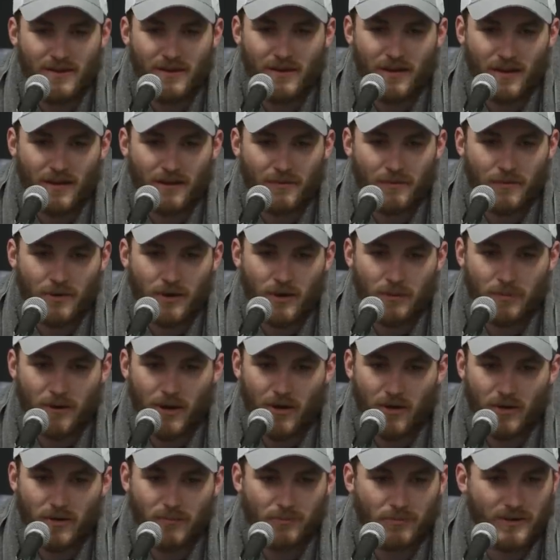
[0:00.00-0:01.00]
Our
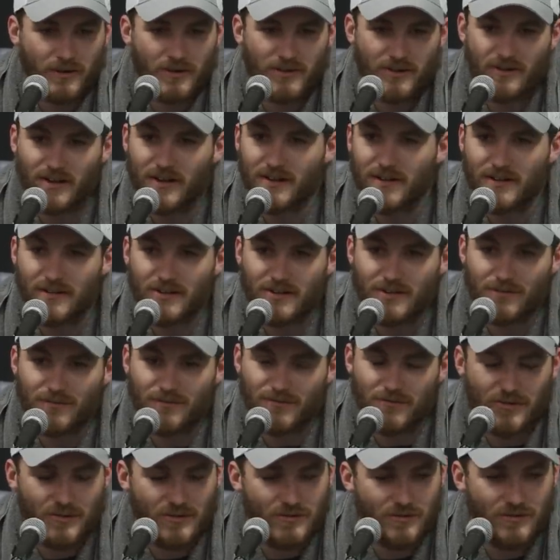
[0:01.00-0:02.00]
power play's gotten us a
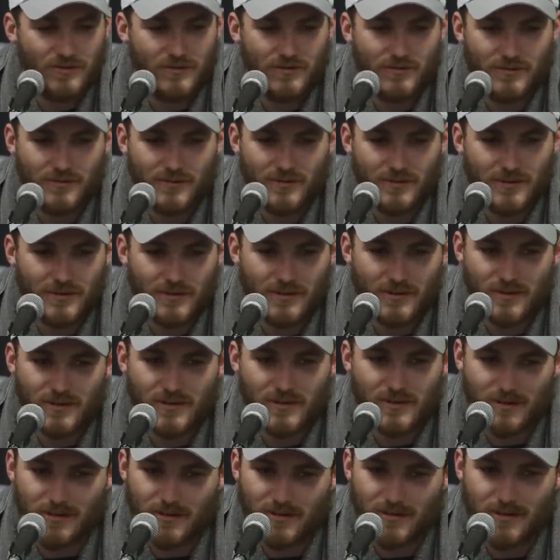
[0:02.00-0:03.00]
few this
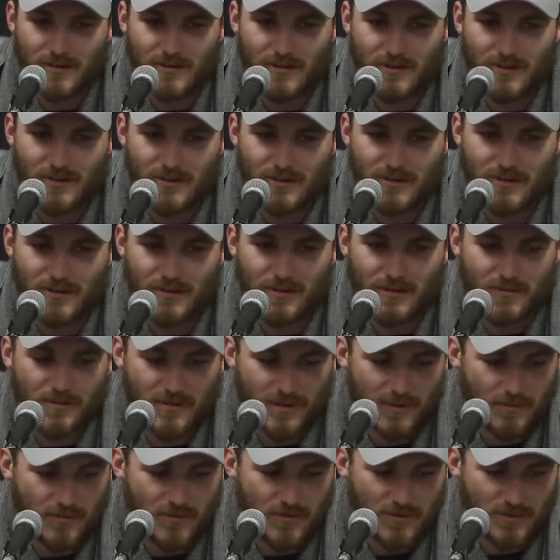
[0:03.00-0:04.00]
series, and I mean,
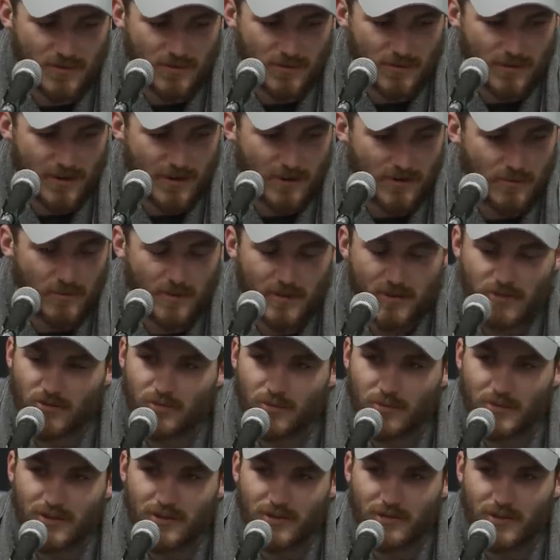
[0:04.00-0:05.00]
I'm just surrounded by so
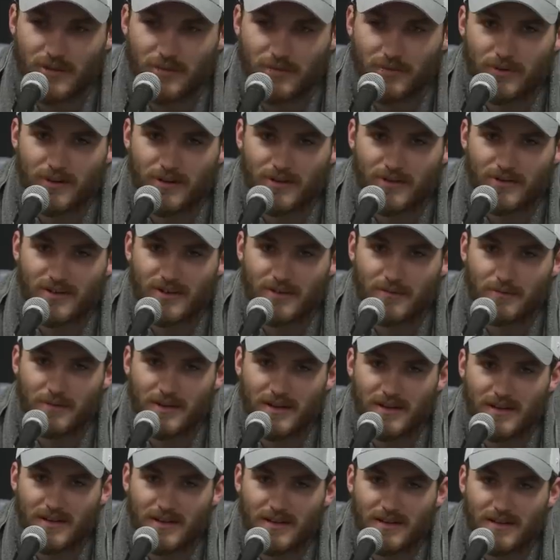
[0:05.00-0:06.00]
many great players that
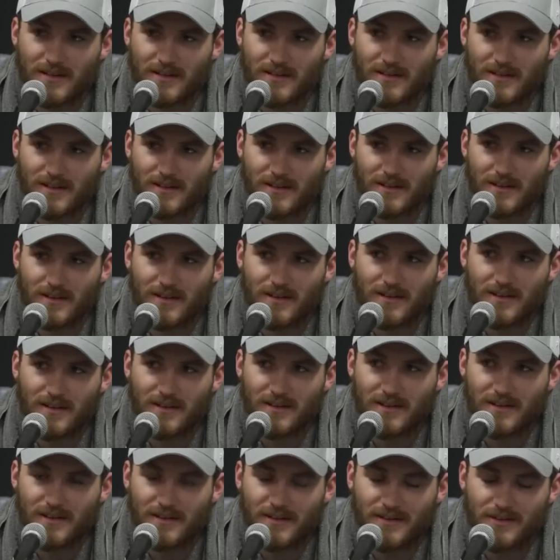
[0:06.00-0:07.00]
make it
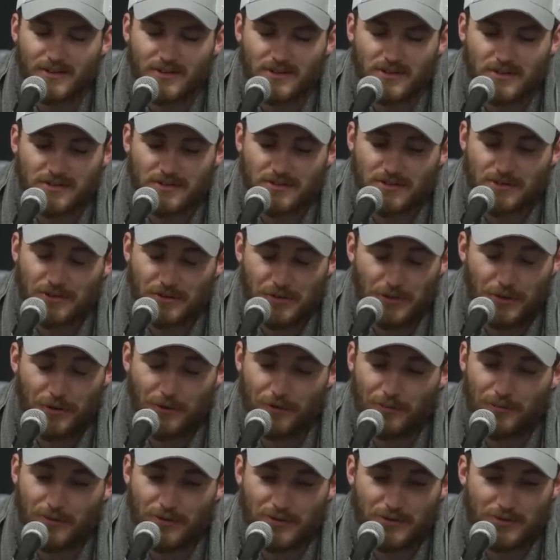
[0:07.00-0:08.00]
just
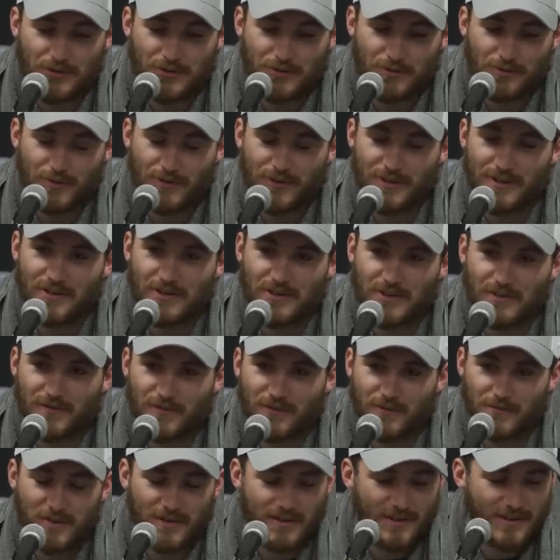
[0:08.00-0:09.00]
super, super easy
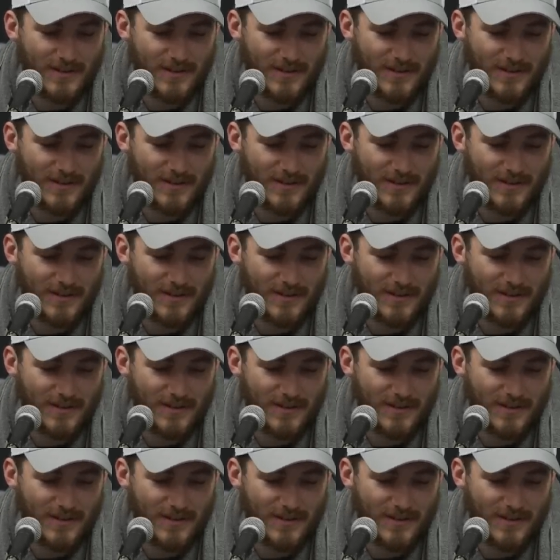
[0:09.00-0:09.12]
for me.